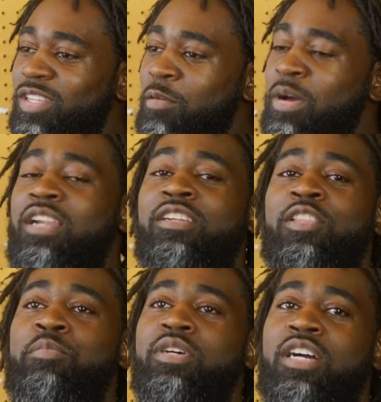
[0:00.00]
I've um, got
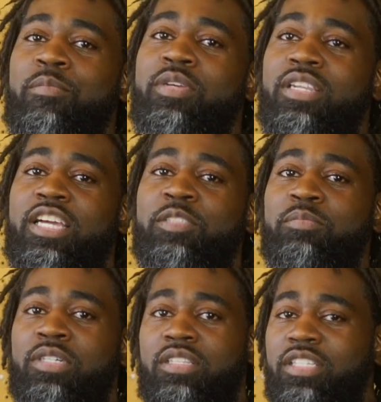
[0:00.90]
another book coming next
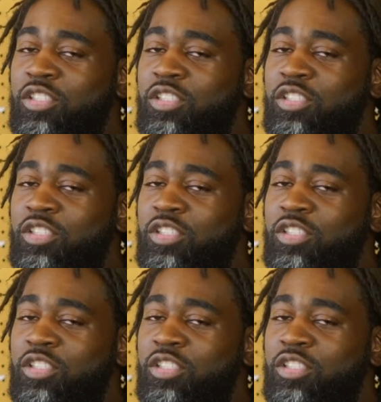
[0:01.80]
month.